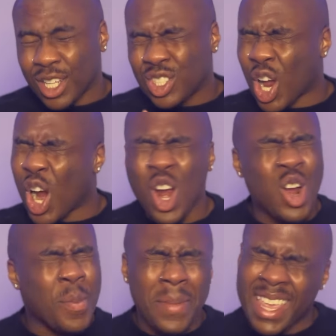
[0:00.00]

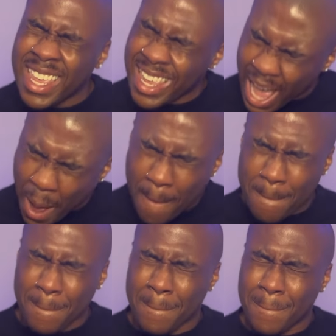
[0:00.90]
turn me up,
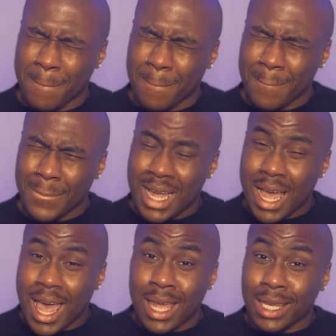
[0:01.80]

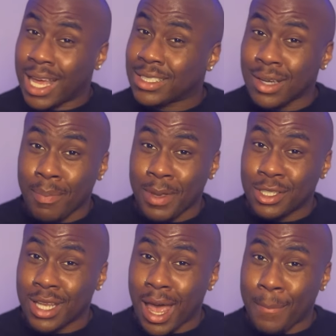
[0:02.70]
and let's jump into